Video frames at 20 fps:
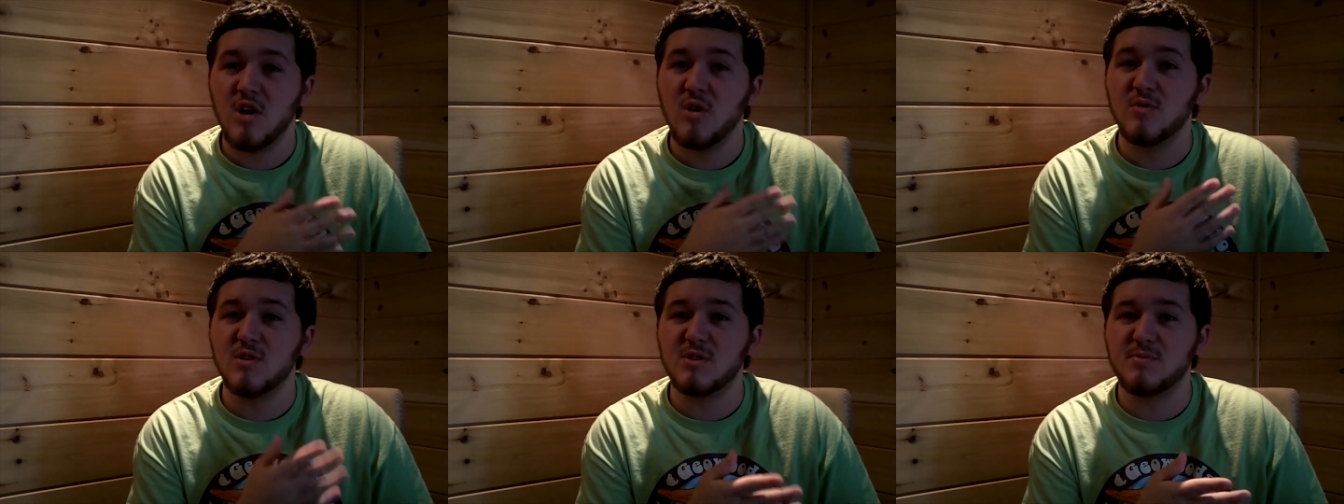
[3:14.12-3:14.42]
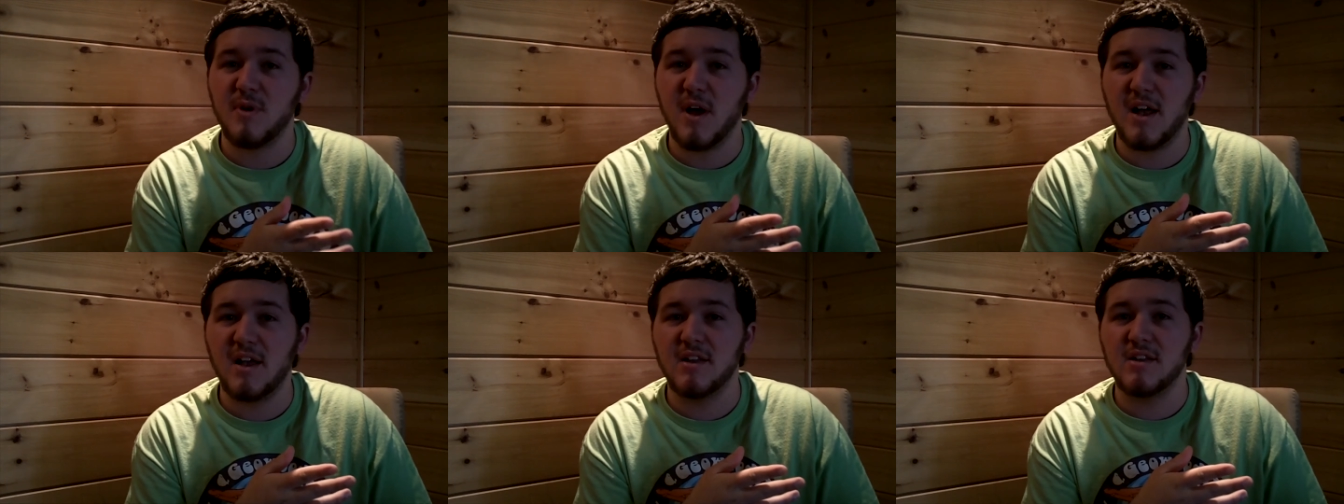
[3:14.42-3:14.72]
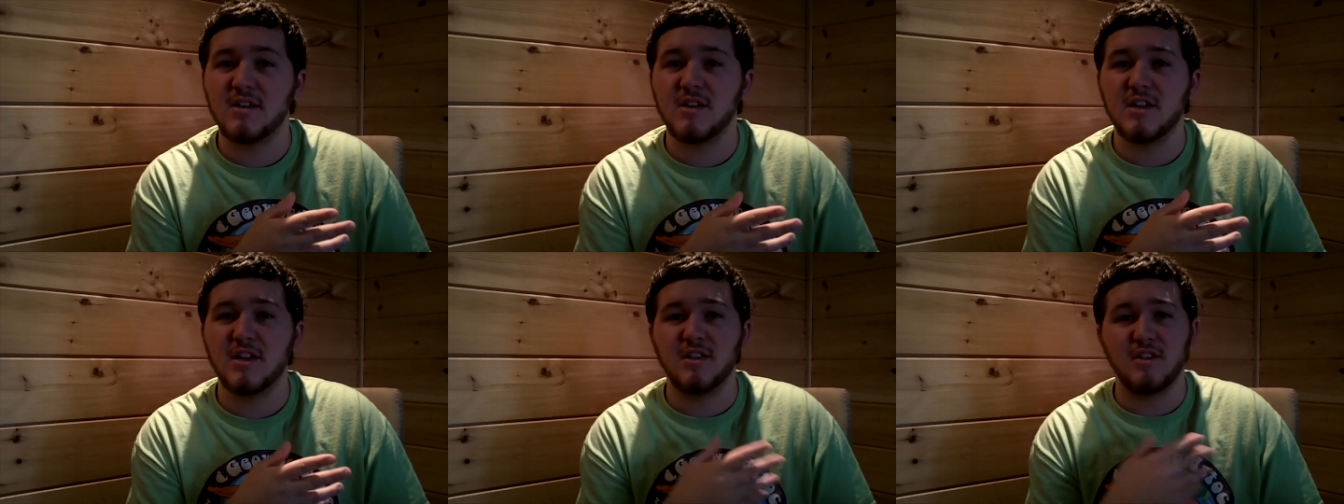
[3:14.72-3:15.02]

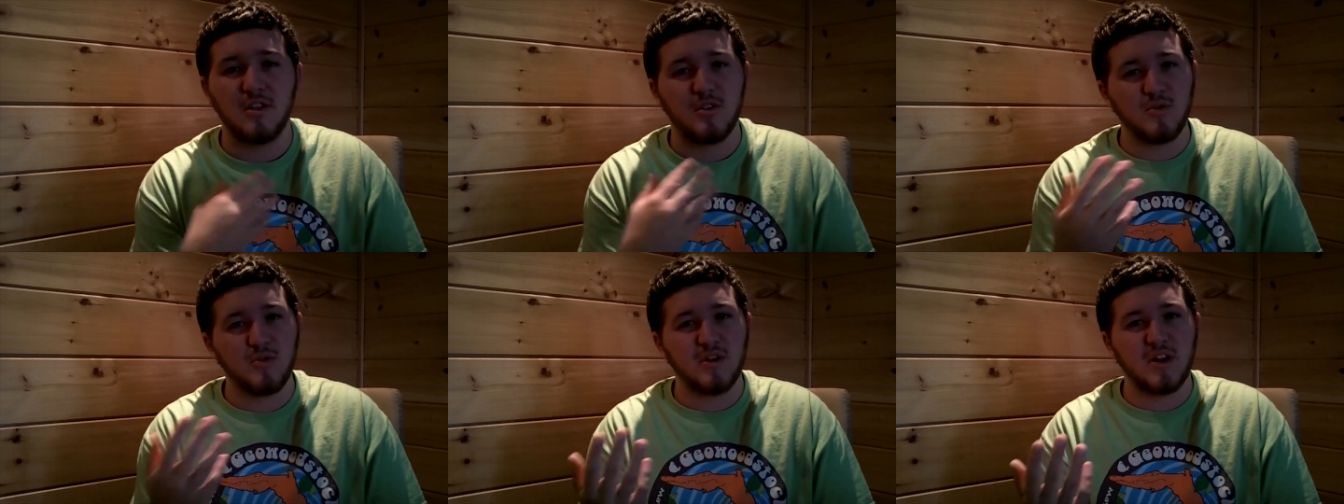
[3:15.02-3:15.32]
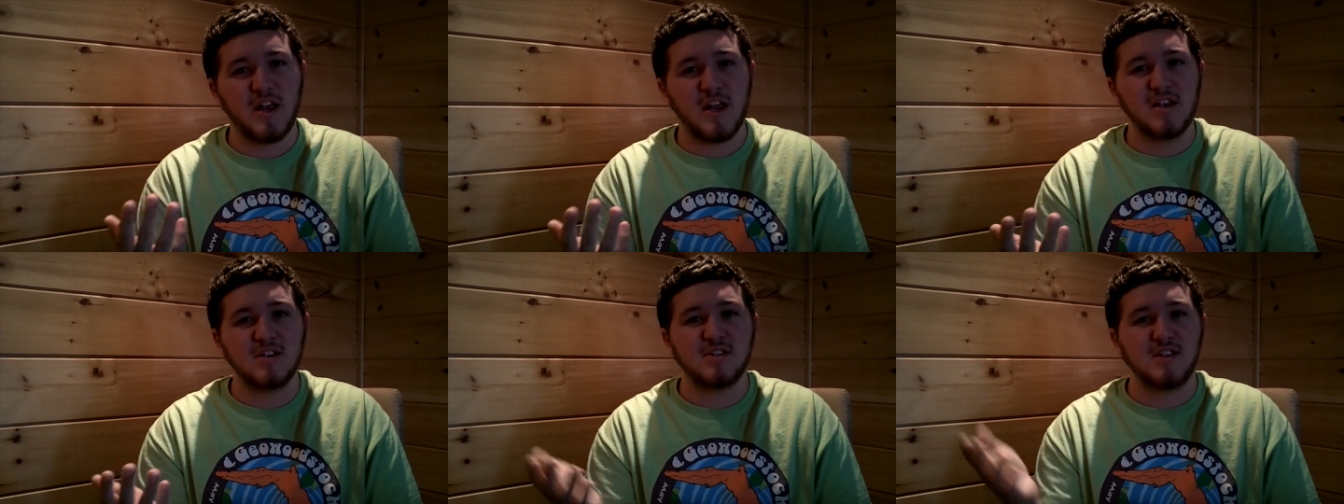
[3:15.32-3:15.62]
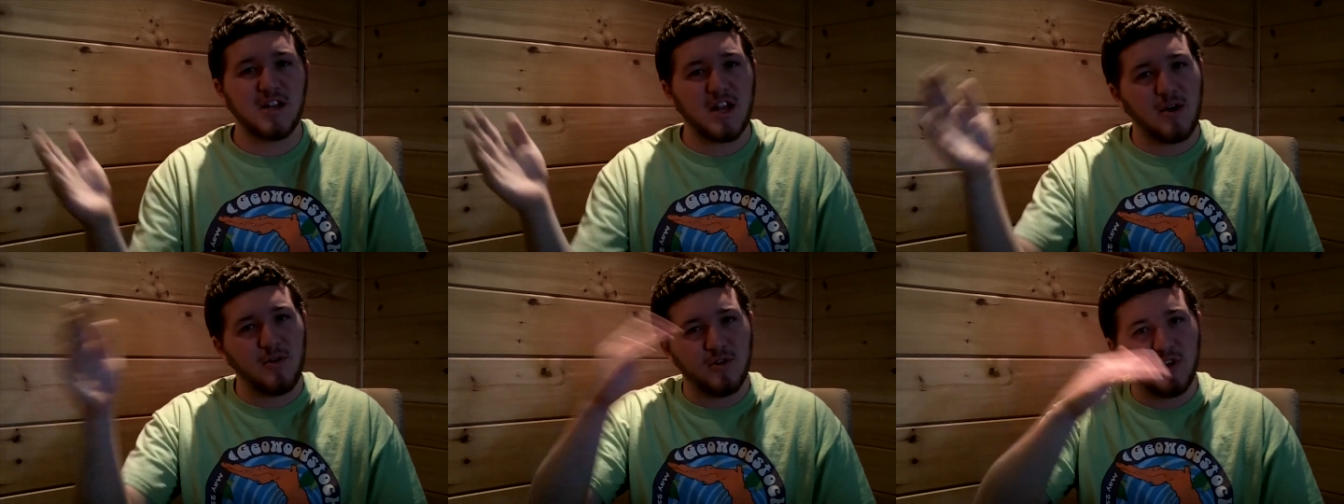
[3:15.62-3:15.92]
respond in the 3 days, then
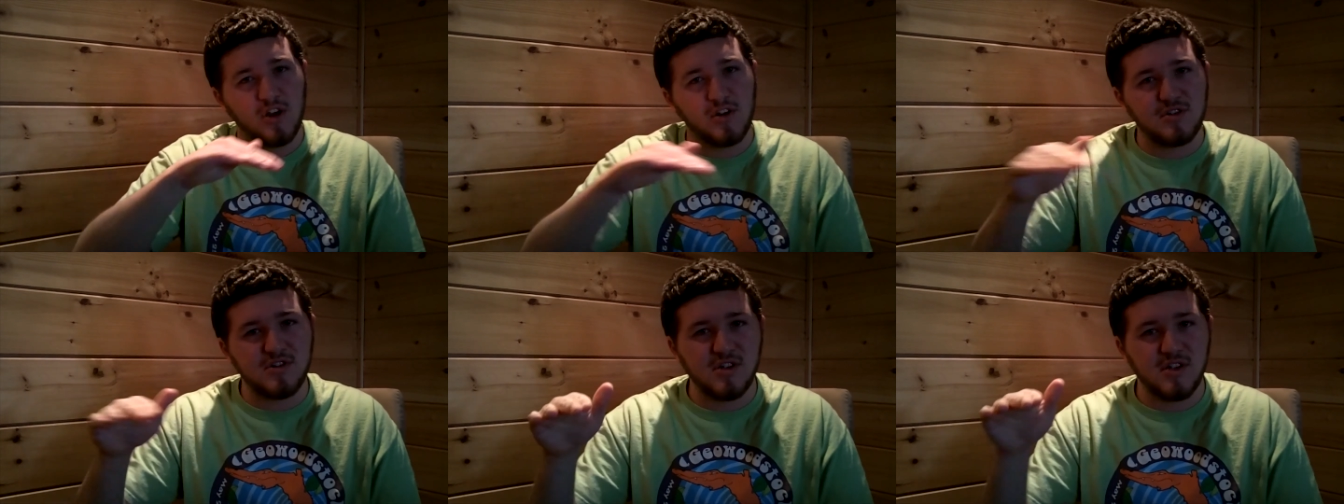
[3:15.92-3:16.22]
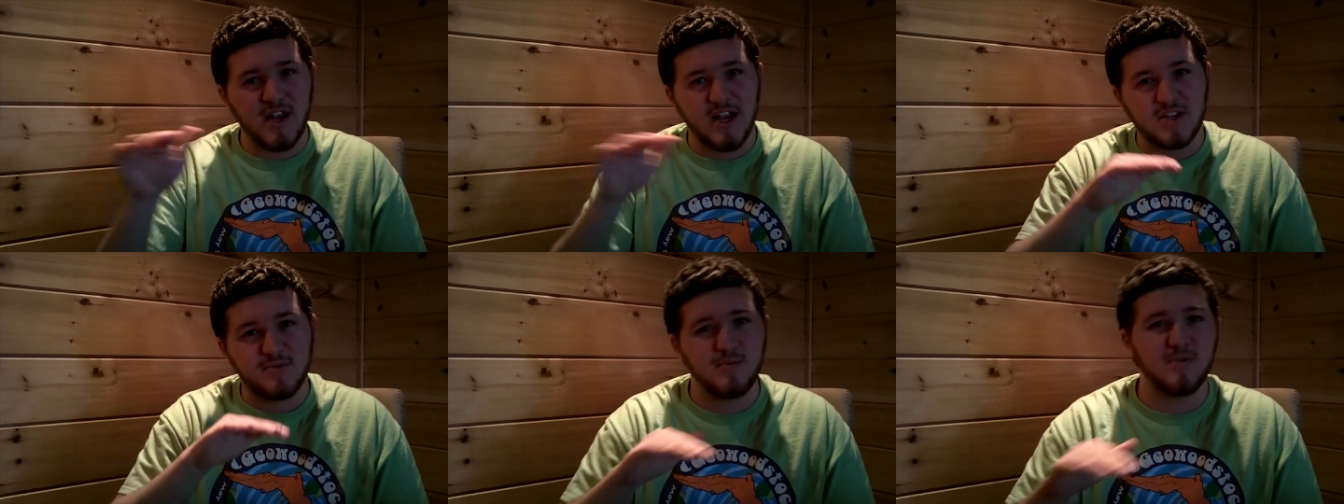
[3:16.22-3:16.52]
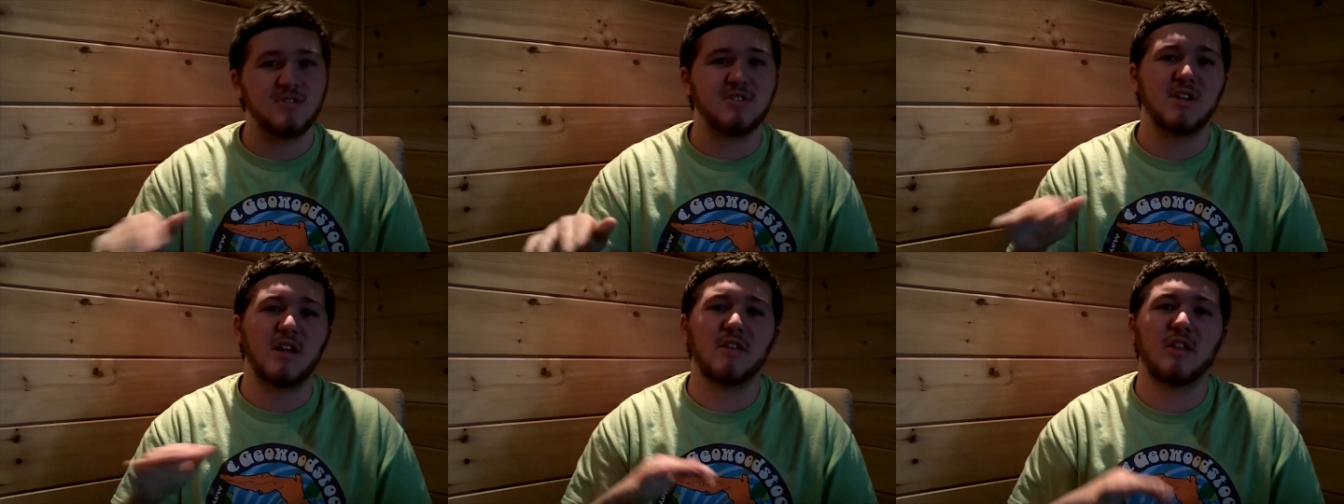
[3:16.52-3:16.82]
I will go to the next
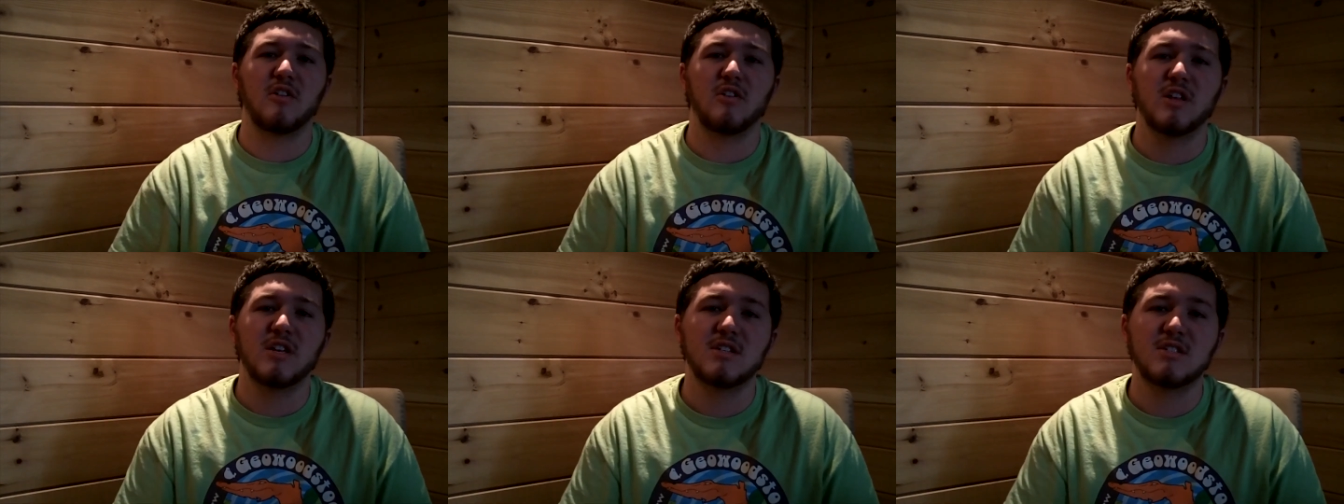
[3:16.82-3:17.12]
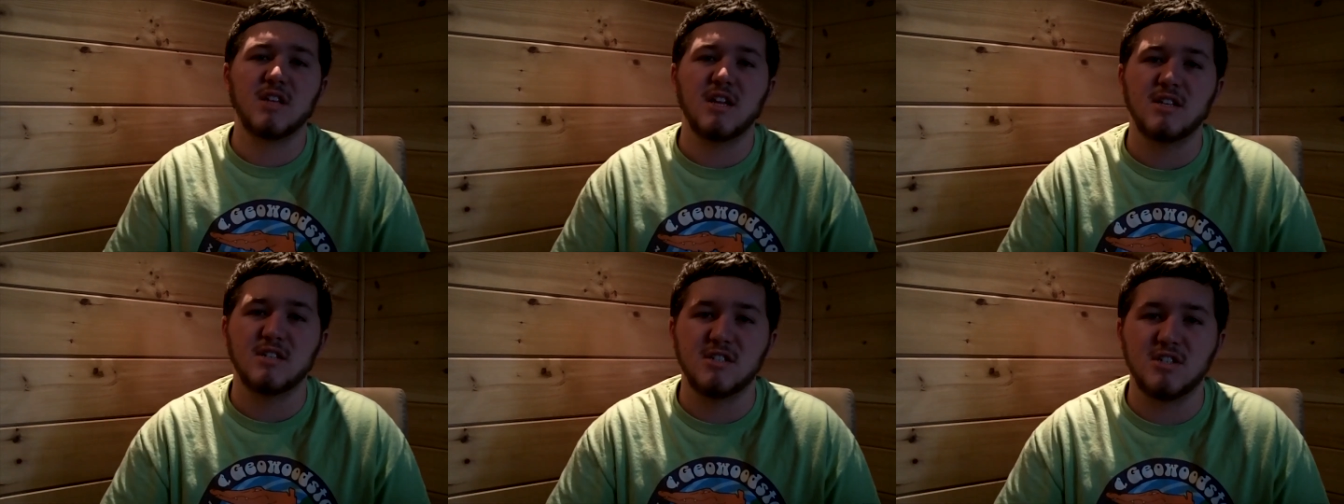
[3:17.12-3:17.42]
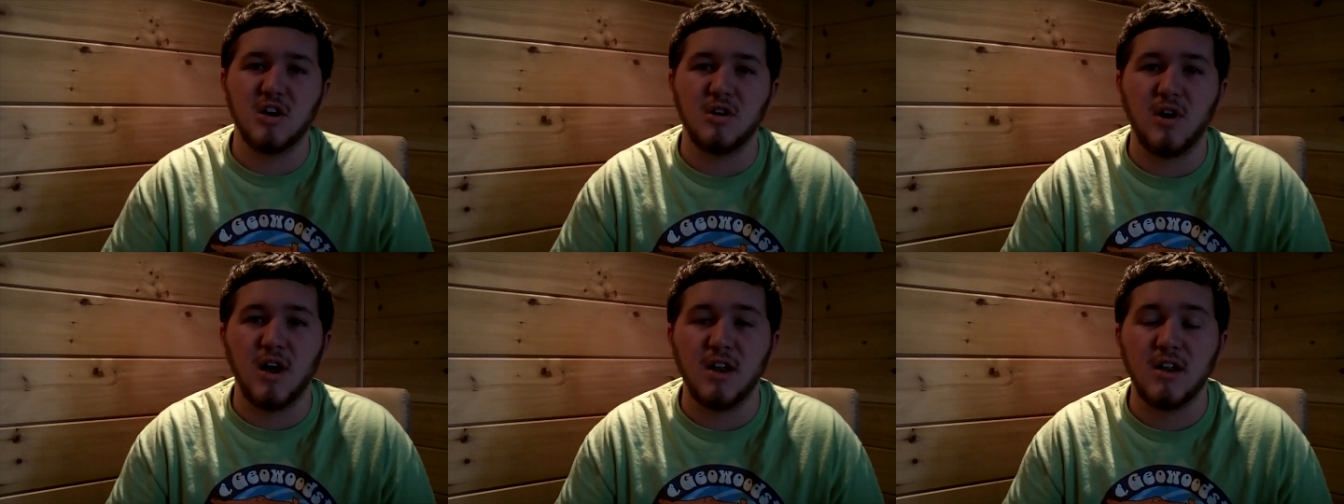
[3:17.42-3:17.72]
person on the list, and
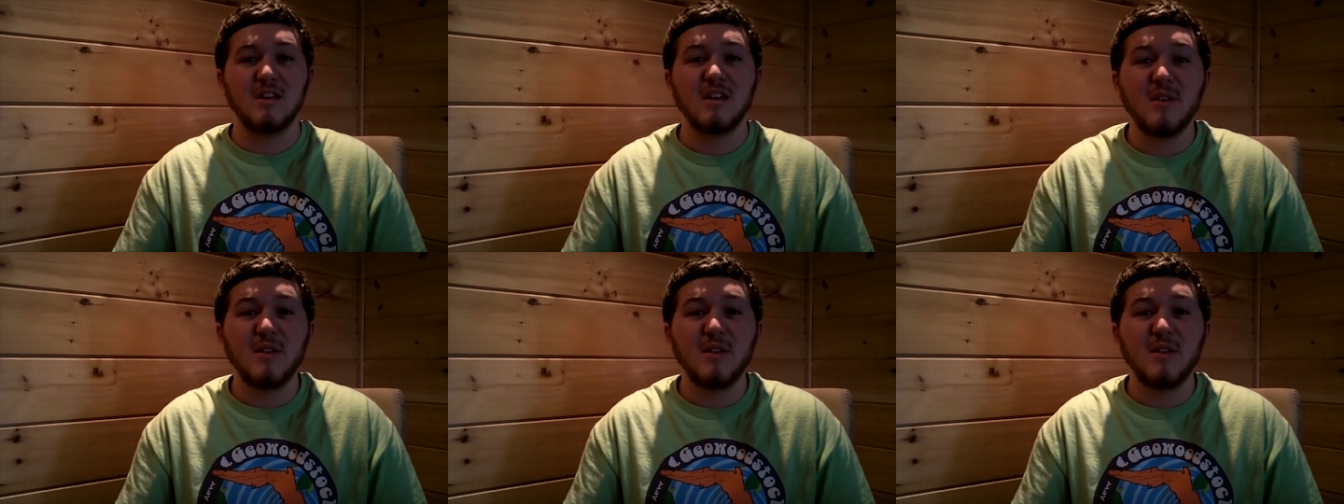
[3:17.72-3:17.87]
so on.